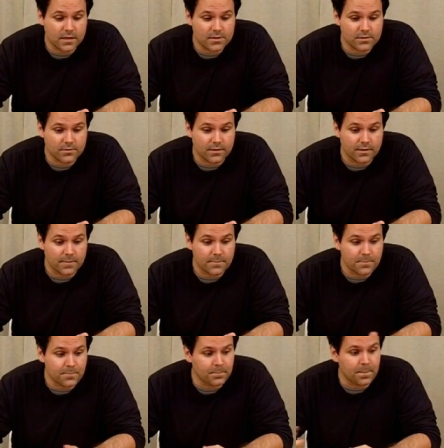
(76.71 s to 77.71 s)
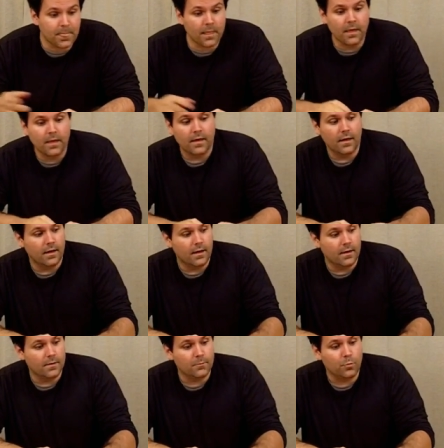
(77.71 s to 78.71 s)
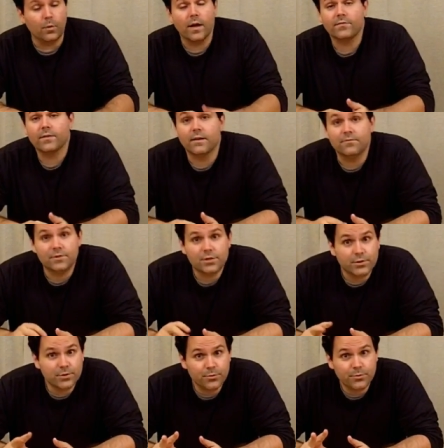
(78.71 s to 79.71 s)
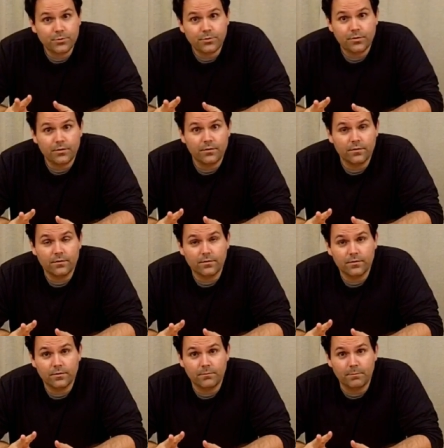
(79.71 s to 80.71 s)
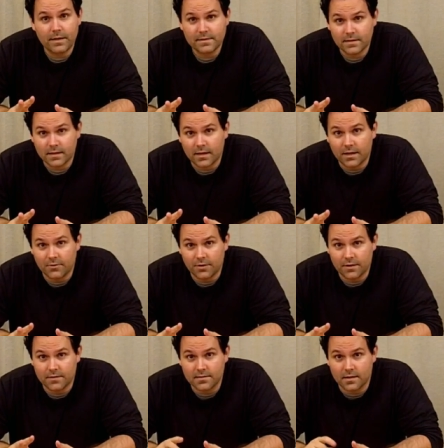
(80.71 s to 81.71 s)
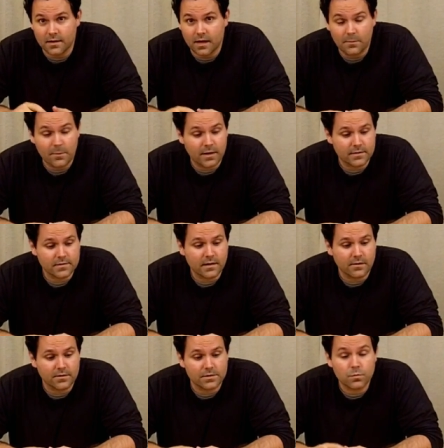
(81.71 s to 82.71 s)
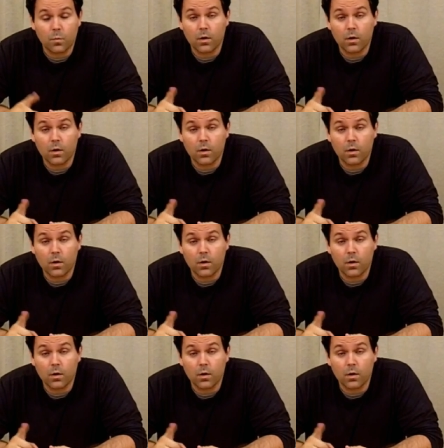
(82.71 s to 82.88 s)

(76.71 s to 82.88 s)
essentially, um, we have to have two basic ingredients in an iPad stylus.